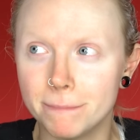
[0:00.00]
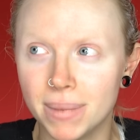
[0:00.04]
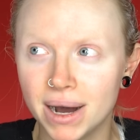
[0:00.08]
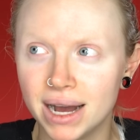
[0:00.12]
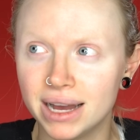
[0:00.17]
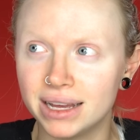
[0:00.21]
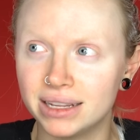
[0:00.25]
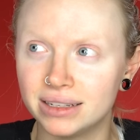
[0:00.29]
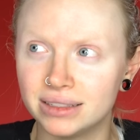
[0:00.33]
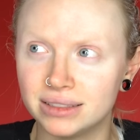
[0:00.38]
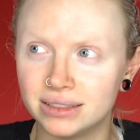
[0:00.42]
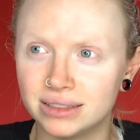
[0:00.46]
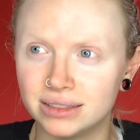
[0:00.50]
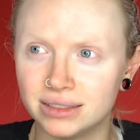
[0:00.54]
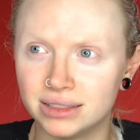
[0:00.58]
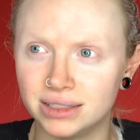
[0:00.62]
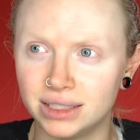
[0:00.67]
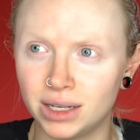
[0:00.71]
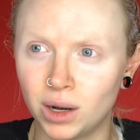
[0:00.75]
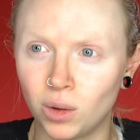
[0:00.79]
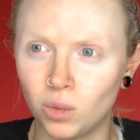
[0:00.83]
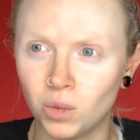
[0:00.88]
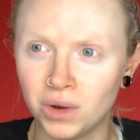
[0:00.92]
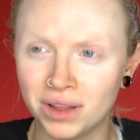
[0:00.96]
But,
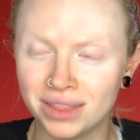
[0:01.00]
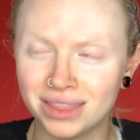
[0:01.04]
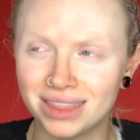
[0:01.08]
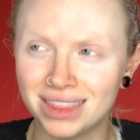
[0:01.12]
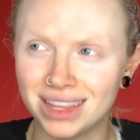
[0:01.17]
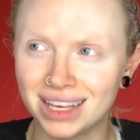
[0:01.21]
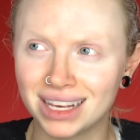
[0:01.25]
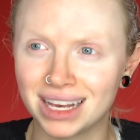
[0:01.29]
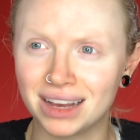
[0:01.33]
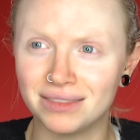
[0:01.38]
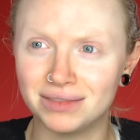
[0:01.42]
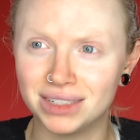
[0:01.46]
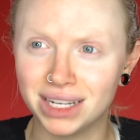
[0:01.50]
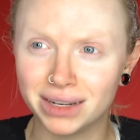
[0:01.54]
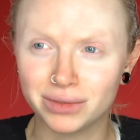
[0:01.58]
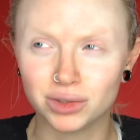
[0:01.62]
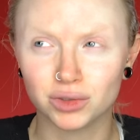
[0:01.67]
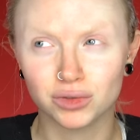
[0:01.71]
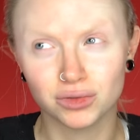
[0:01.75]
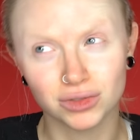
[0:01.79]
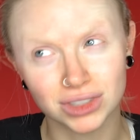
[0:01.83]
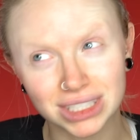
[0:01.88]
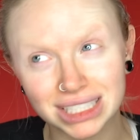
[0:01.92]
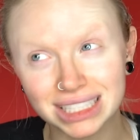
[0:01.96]
you know, one thing I've
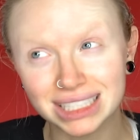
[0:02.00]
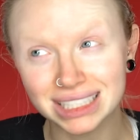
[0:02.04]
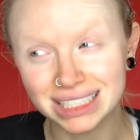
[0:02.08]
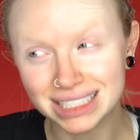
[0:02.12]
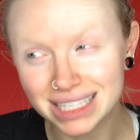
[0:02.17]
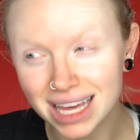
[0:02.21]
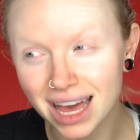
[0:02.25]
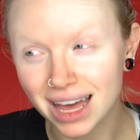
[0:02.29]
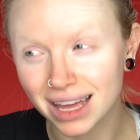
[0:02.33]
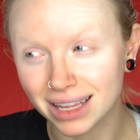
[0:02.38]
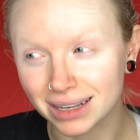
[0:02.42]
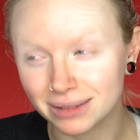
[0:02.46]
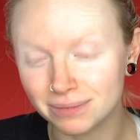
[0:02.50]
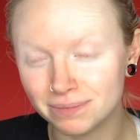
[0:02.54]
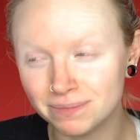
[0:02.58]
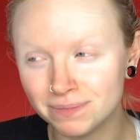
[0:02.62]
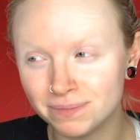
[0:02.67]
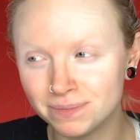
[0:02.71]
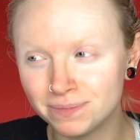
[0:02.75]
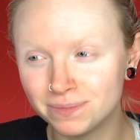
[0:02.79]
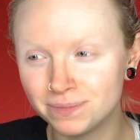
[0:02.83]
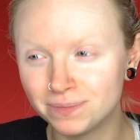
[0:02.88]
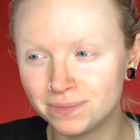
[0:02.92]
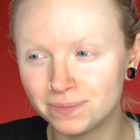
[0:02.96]
never really
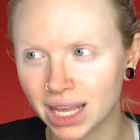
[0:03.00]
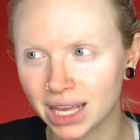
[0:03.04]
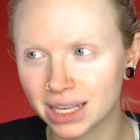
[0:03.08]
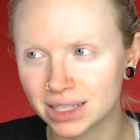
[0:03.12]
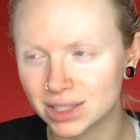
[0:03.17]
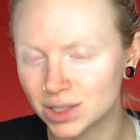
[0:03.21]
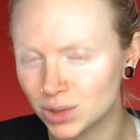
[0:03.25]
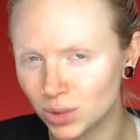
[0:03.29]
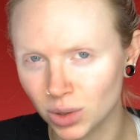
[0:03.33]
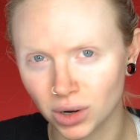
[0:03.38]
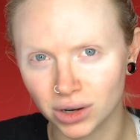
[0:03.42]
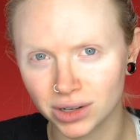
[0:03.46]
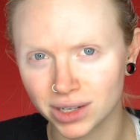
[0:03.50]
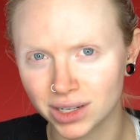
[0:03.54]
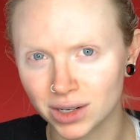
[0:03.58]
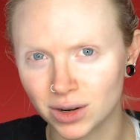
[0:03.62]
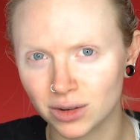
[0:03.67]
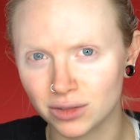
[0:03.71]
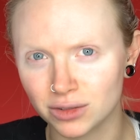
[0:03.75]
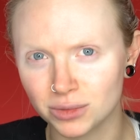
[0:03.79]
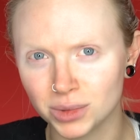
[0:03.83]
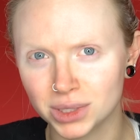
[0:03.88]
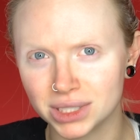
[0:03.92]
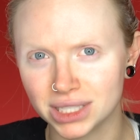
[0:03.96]
done, as you already
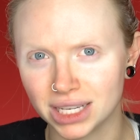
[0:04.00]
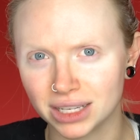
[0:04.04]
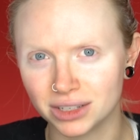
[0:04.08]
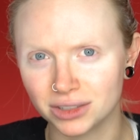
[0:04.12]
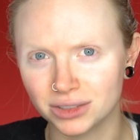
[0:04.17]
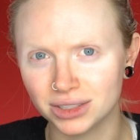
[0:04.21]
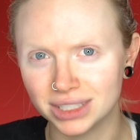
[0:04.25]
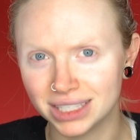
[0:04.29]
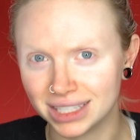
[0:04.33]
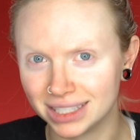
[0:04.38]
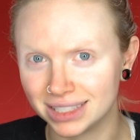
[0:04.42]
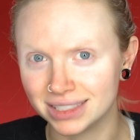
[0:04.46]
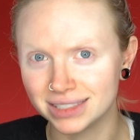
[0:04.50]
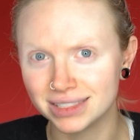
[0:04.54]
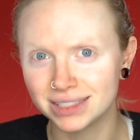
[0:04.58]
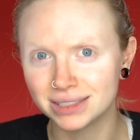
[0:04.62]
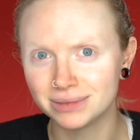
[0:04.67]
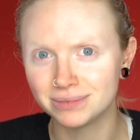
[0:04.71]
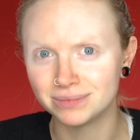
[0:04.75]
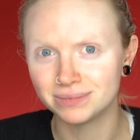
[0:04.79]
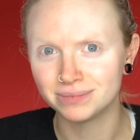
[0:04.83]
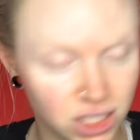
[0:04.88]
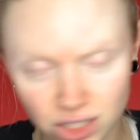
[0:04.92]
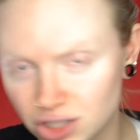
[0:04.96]
know from the title,
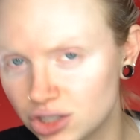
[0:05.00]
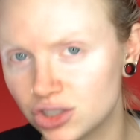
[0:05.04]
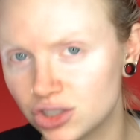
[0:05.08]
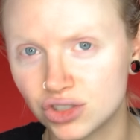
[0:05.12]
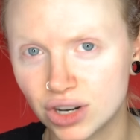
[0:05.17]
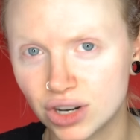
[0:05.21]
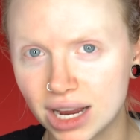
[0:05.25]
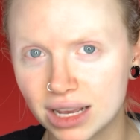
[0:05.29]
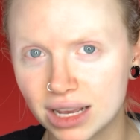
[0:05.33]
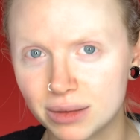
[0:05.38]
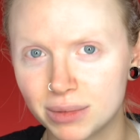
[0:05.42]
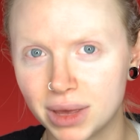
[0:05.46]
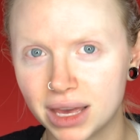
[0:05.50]
is drag